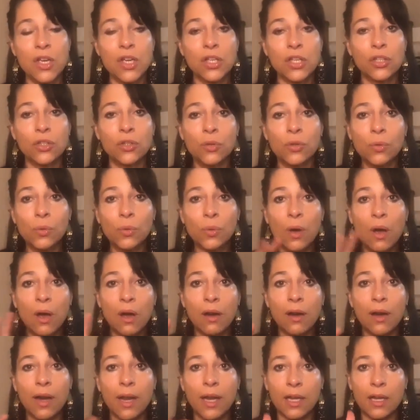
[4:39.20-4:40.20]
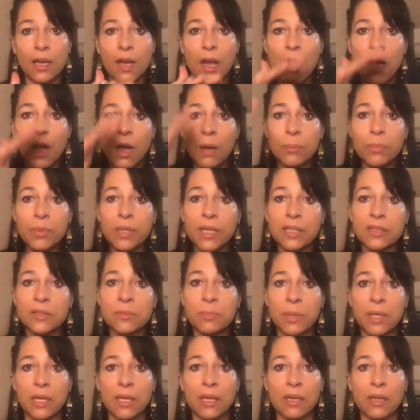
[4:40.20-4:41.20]
You are a complex
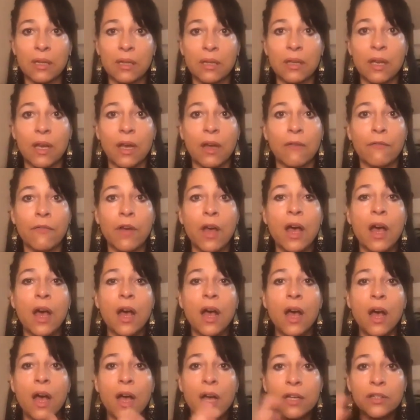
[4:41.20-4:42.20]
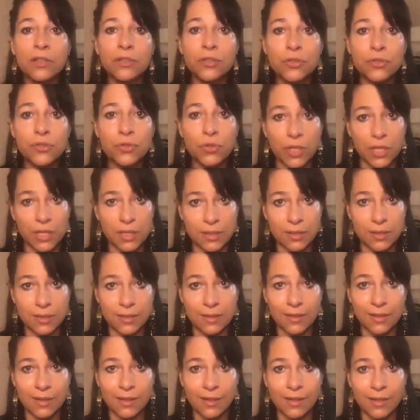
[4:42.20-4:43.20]
being of
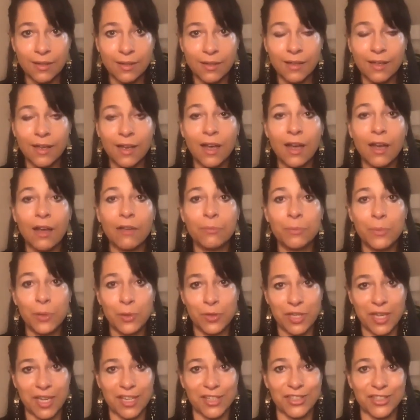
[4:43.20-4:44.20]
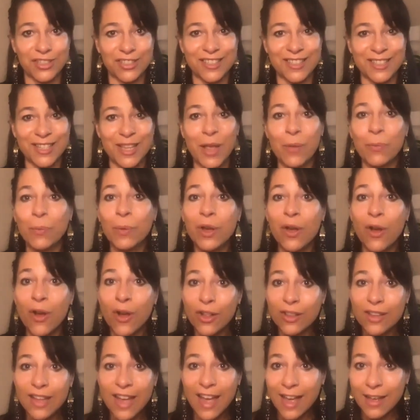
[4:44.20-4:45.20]
hundreds of mutations, and we
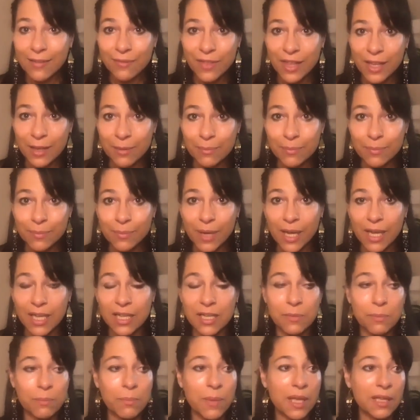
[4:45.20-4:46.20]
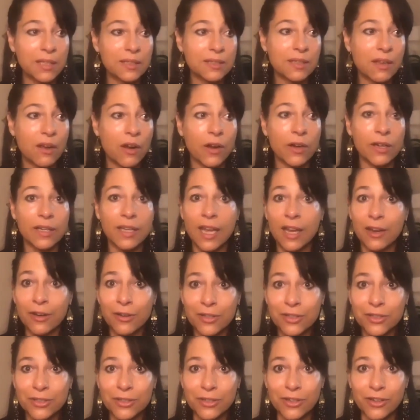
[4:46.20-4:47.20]
all have them, and it makes our
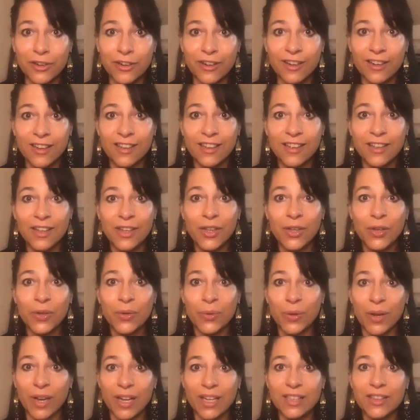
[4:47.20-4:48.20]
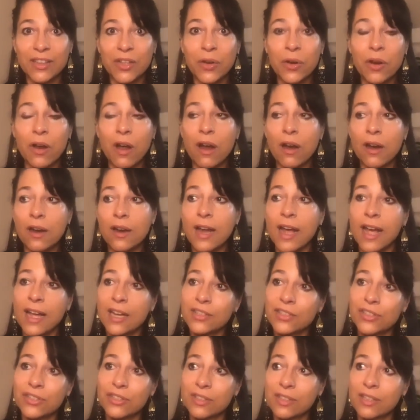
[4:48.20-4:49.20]
character right? There are
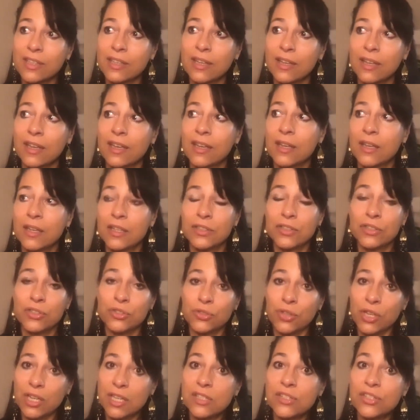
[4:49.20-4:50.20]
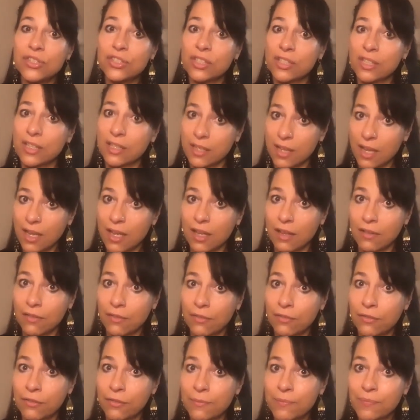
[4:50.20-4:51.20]
actually, strangely
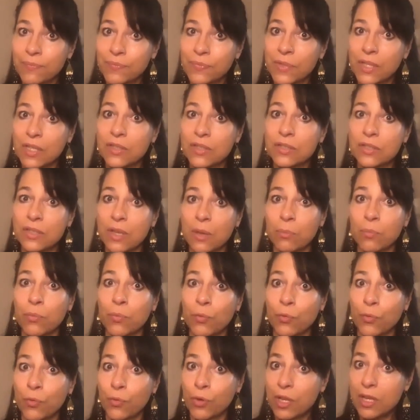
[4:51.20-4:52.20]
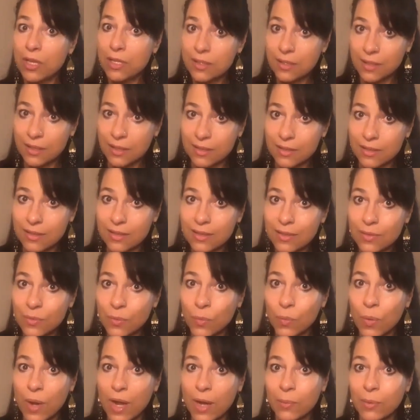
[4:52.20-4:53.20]
enough, some reasons
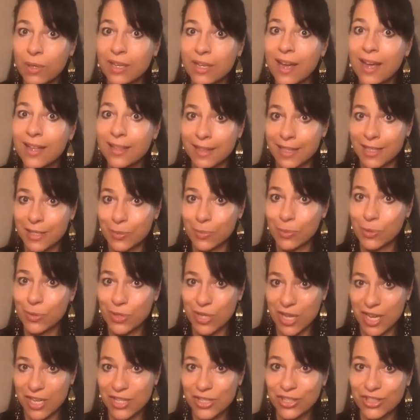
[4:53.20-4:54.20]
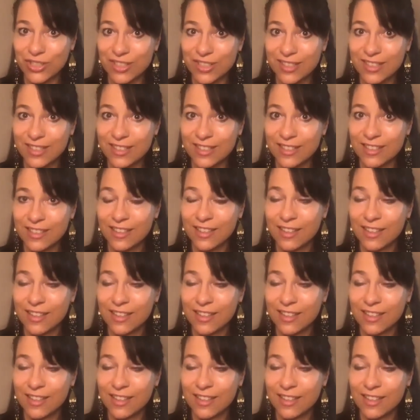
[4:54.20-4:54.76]
why we got these mutations.